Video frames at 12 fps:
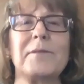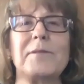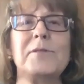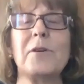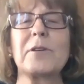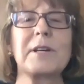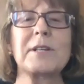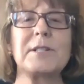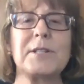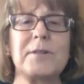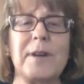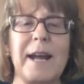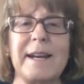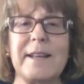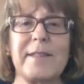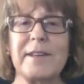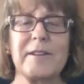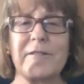not going to do
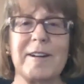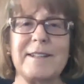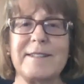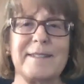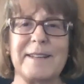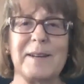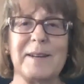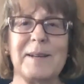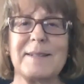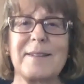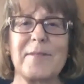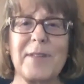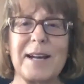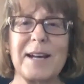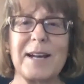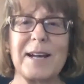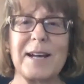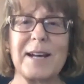anything crazy. So
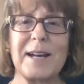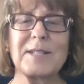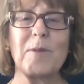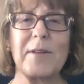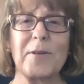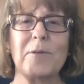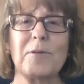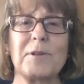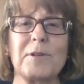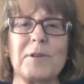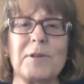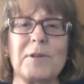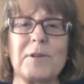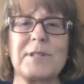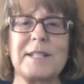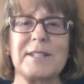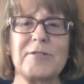that's why the horse is